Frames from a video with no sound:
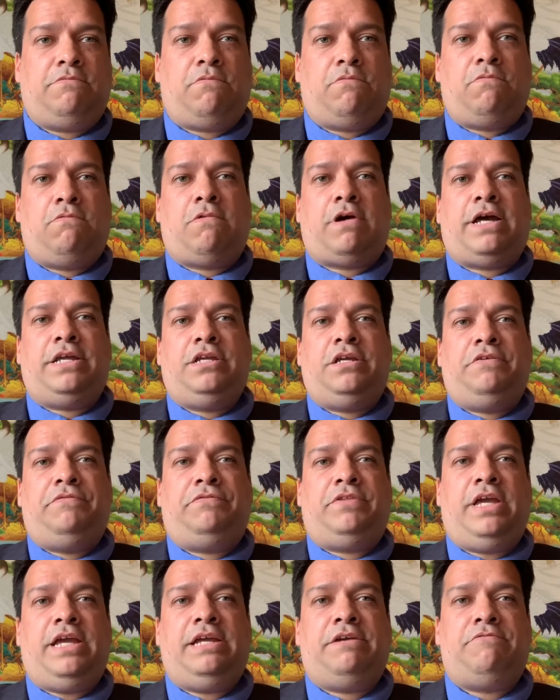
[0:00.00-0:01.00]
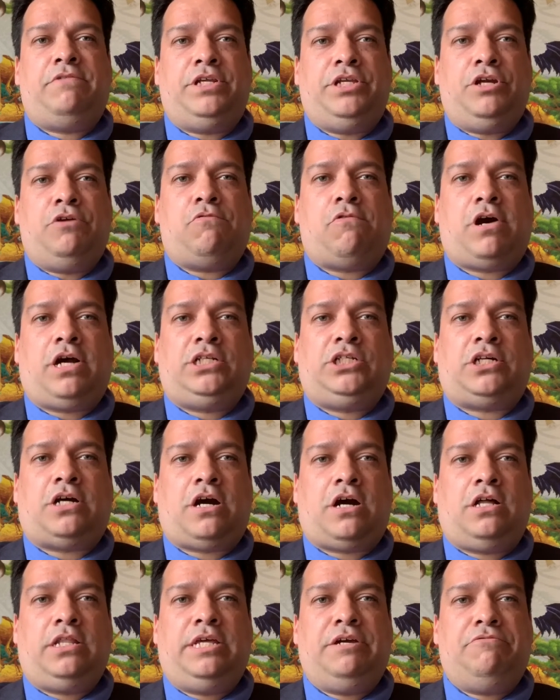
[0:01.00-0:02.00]
Why do you think when you watch a
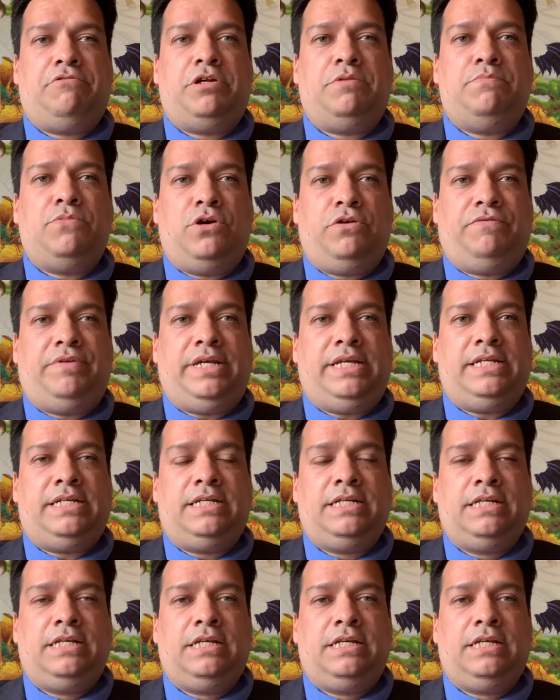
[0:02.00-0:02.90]
Hollywood movie,